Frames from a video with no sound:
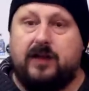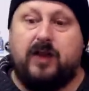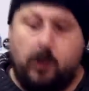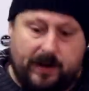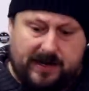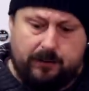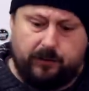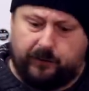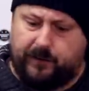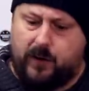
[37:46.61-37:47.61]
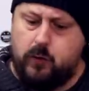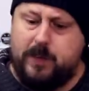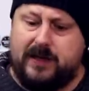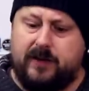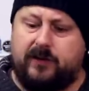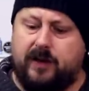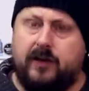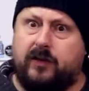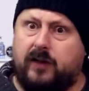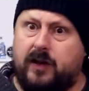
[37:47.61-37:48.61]
Nowhere near as foamy
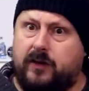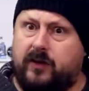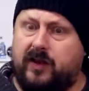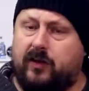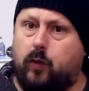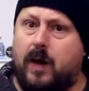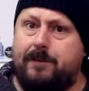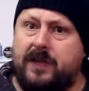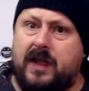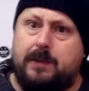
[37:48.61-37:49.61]
as this one,